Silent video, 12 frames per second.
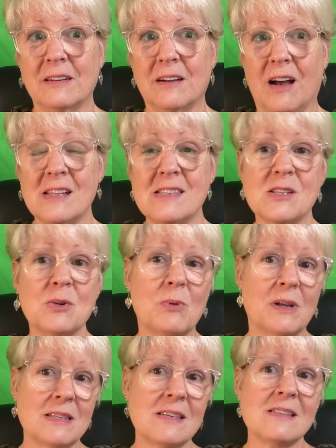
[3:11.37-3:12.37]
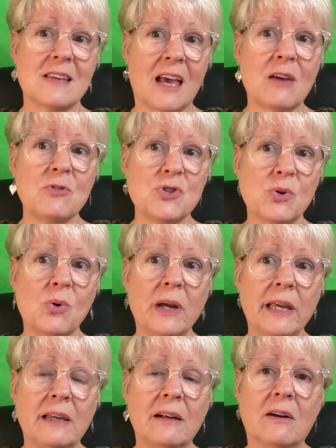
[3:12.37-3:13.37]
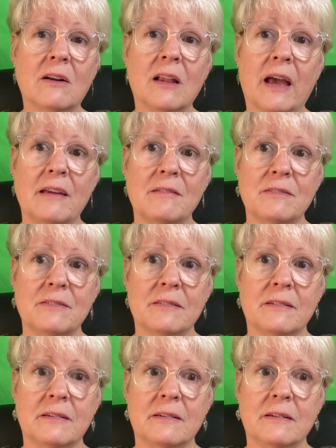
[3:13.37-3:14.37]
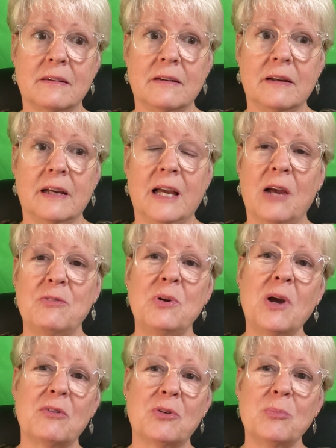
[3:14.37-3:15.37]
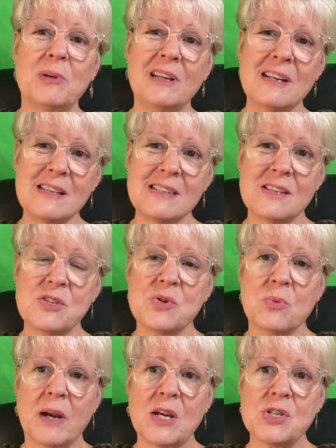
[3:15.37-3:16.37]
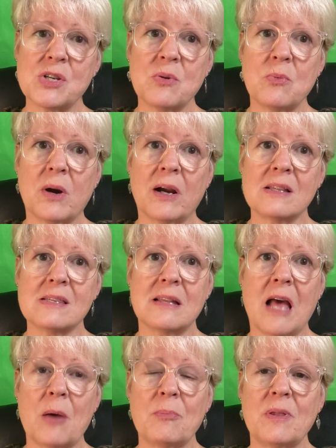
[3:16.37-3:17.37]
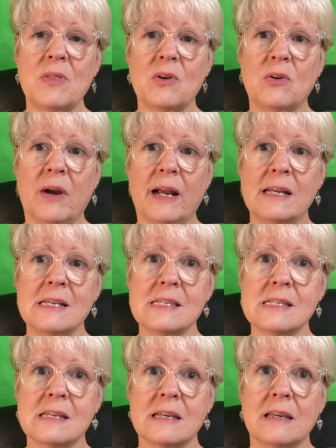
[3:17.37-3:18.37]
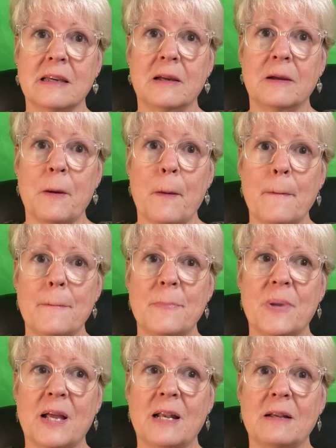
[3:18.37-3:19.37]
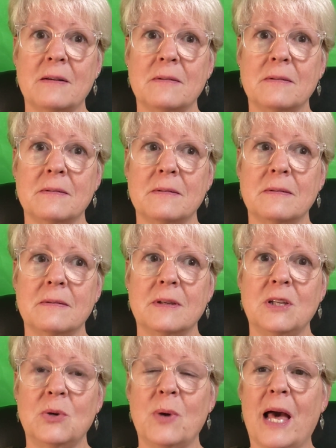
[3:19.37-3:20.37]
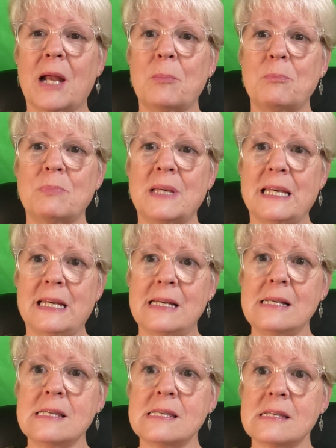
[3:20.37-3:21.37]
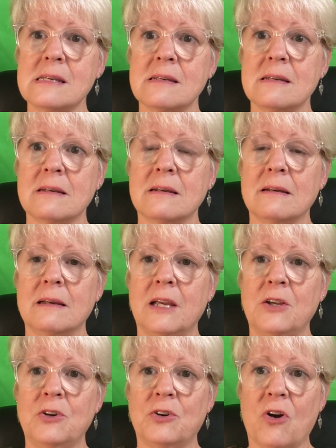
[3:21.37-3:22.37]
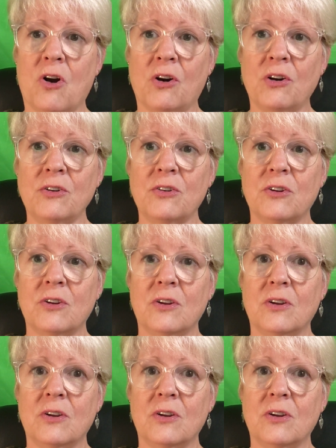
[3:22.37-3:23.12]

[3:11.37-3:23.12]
God still wants us to have joy in our life. Have you ever been in a situation where it's not been the greatest, but you had a peace in your heart